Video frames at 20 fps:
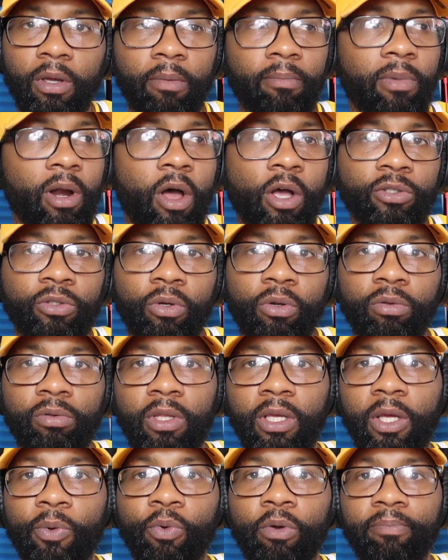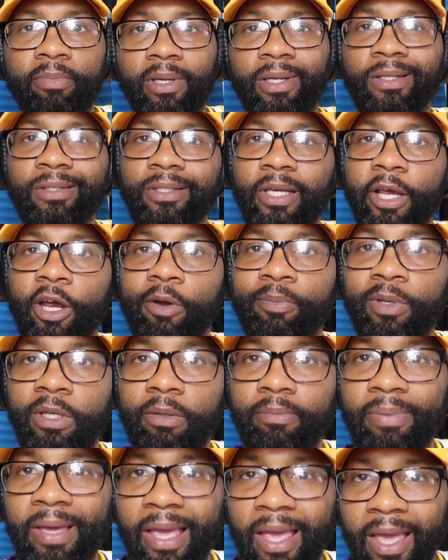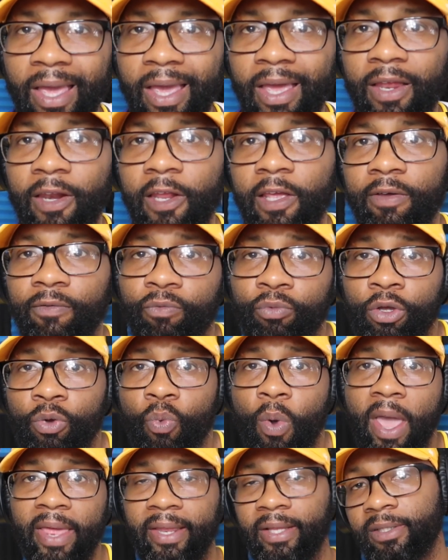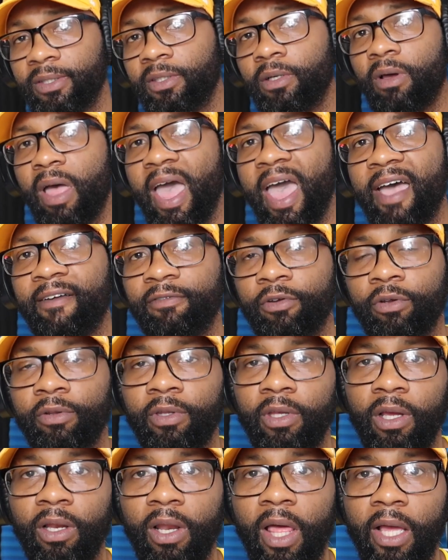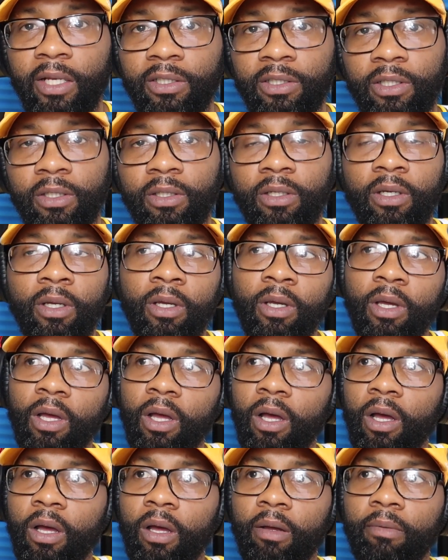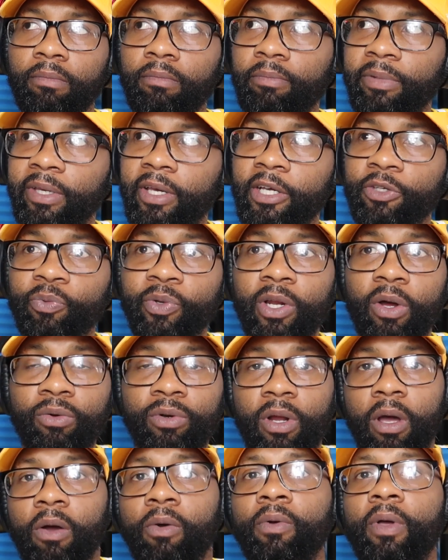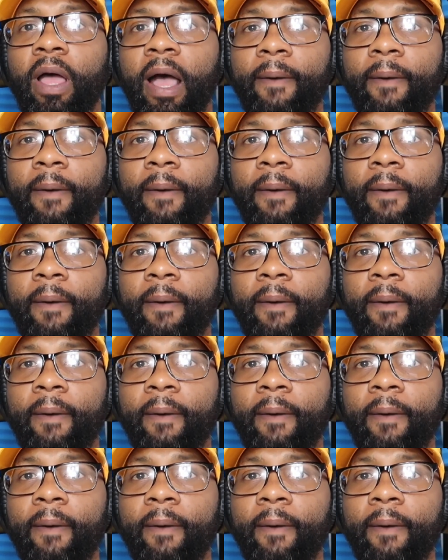But I also don't think it would be terribly bad if we waited till after the election, because we don't know.